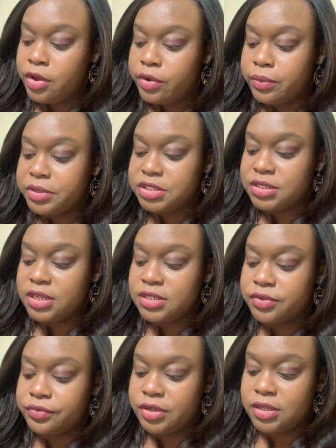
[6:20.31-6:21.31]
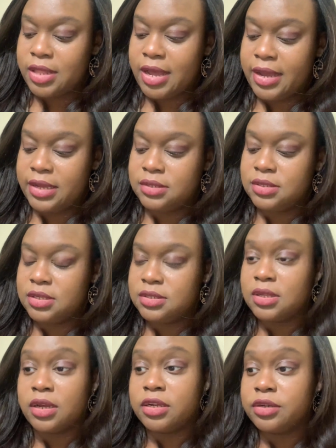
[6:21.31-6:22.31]
What she doesn't realize is
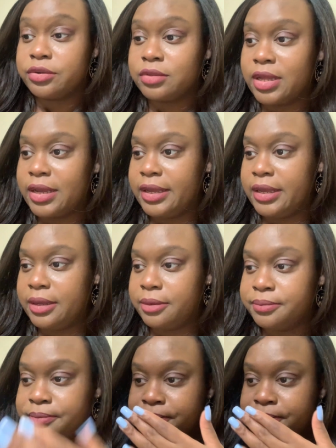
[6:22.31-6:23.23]
the underlying